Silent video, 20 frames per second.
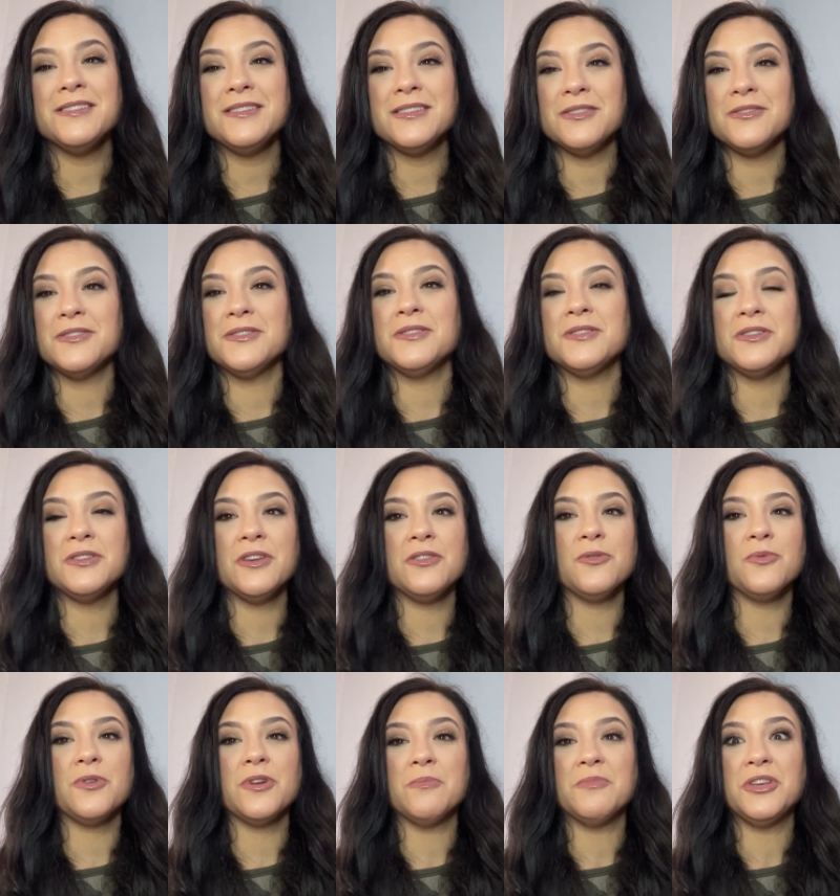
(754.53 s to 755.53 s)
So this is another
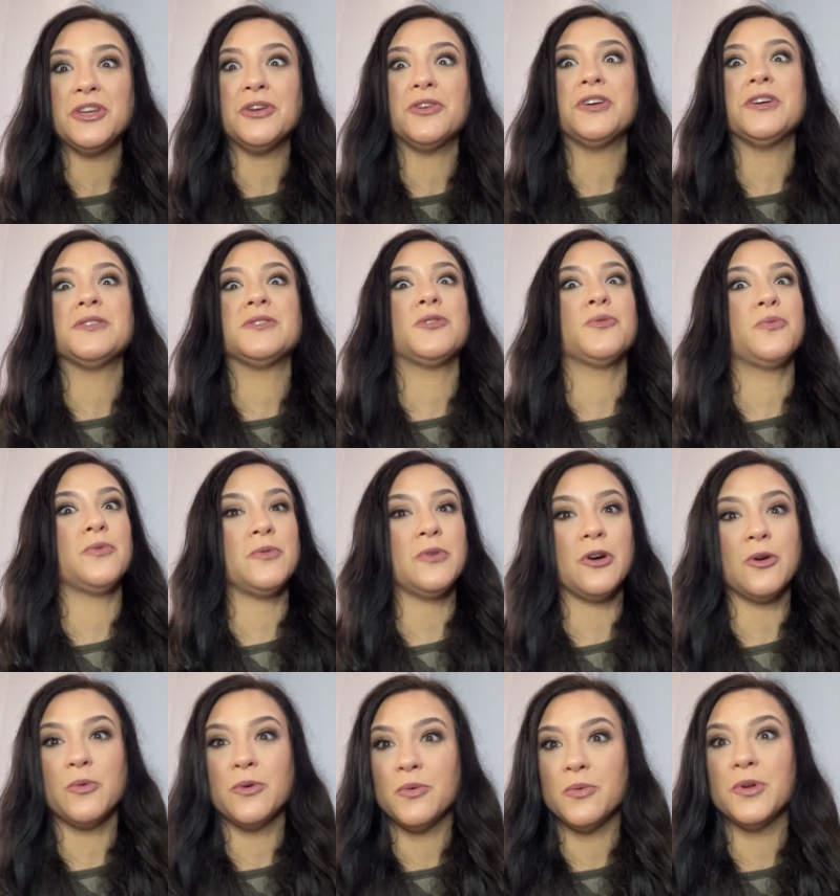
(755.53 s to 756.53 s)
one I'm curious. Are,
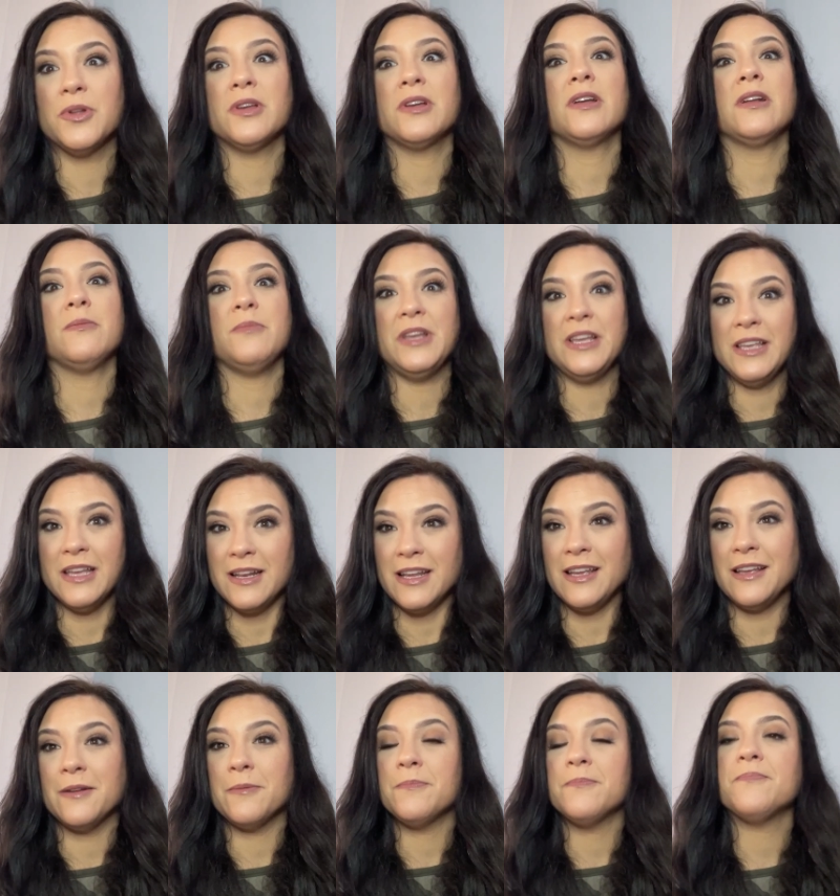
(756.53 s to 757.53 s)
are we really going to be
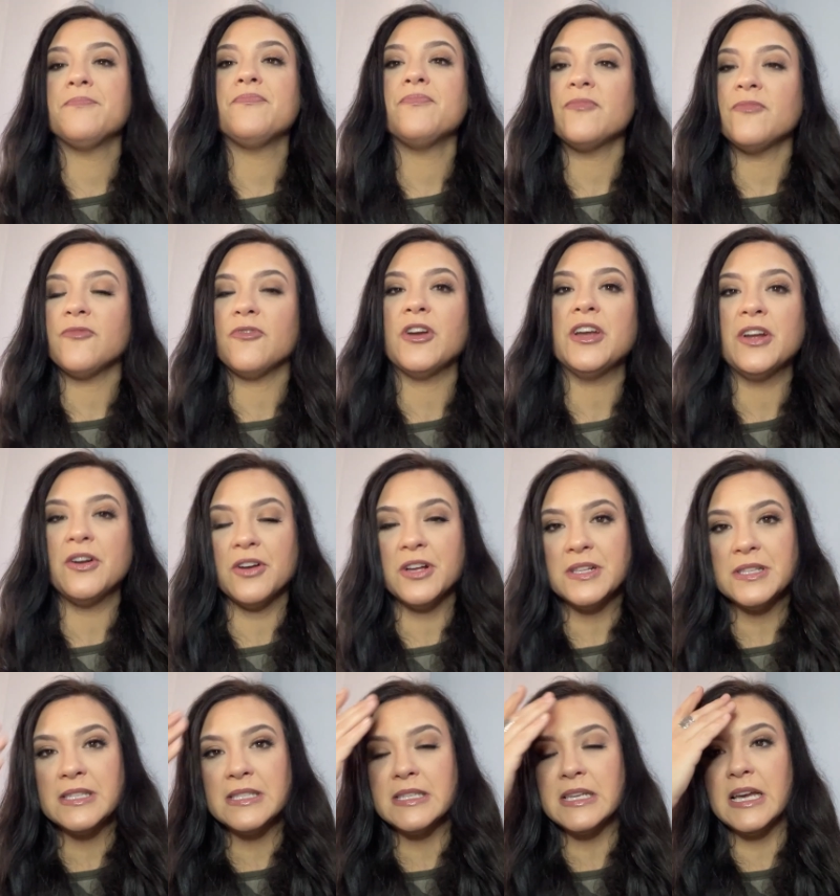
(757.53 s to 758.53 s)
getting
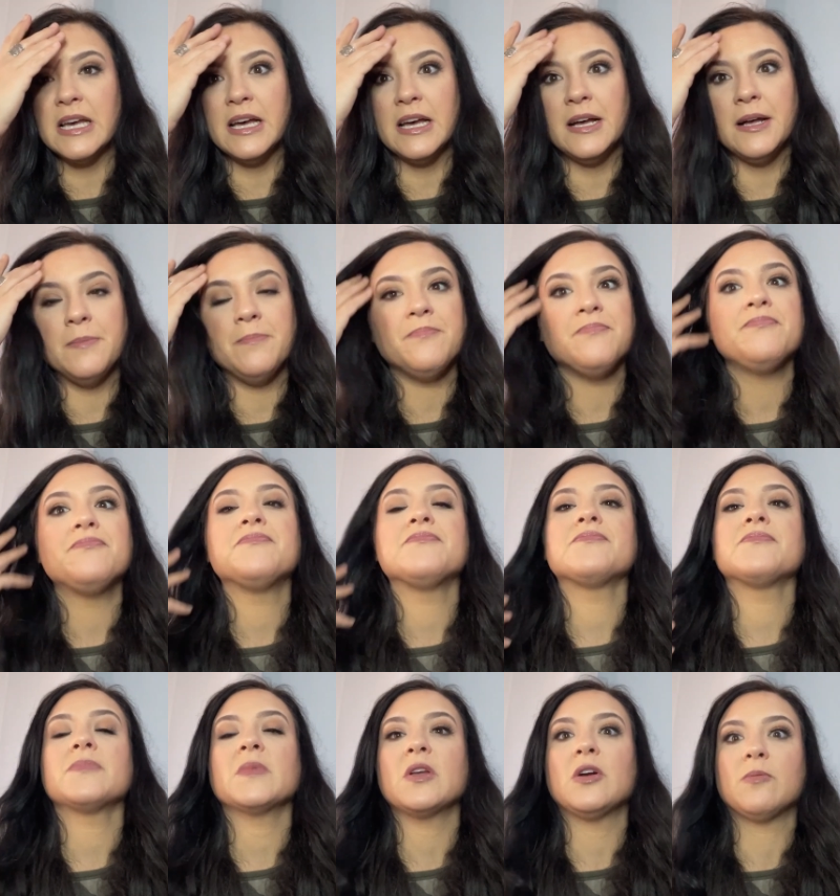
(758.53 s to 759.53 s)
fragrance um,
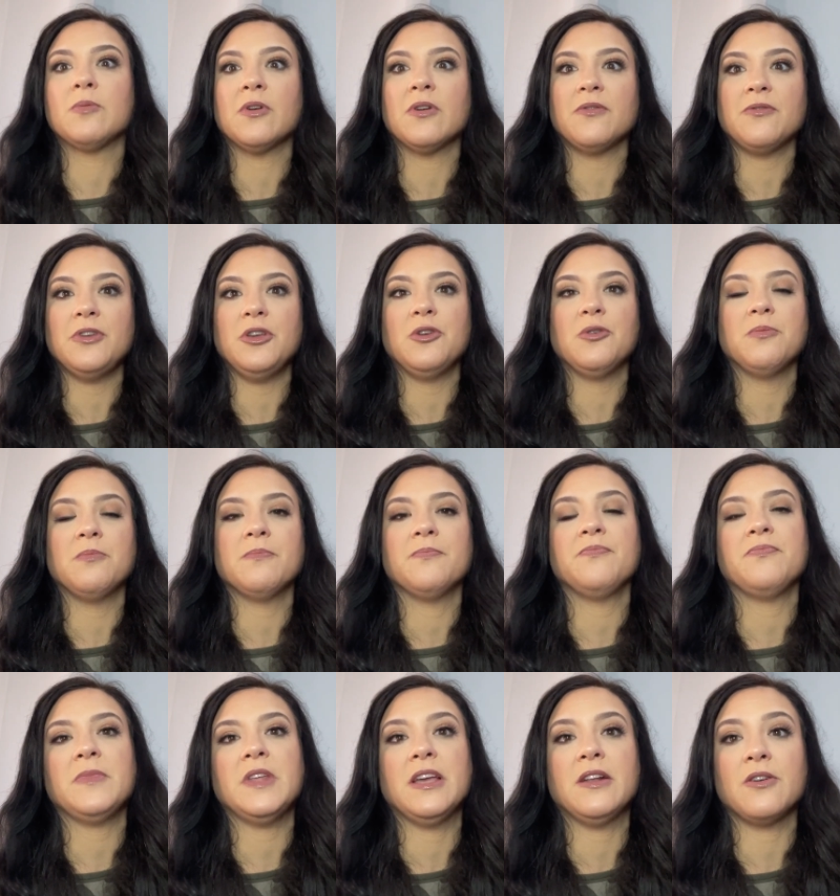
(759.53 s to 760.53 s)
or perfume
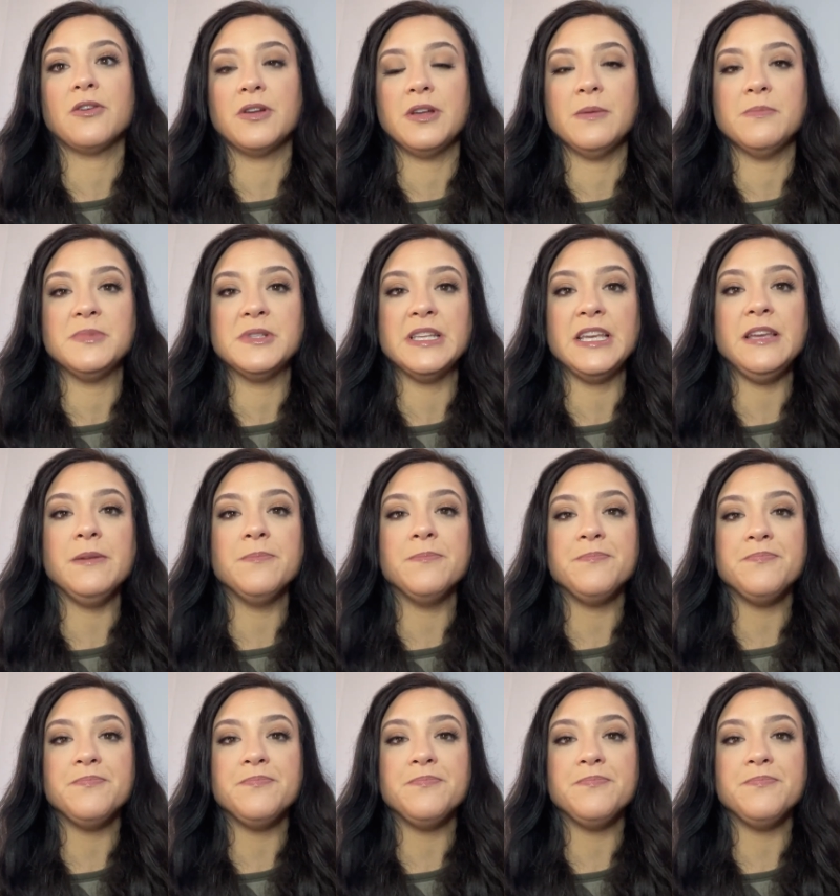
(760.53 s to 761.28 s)
in our Ipsy?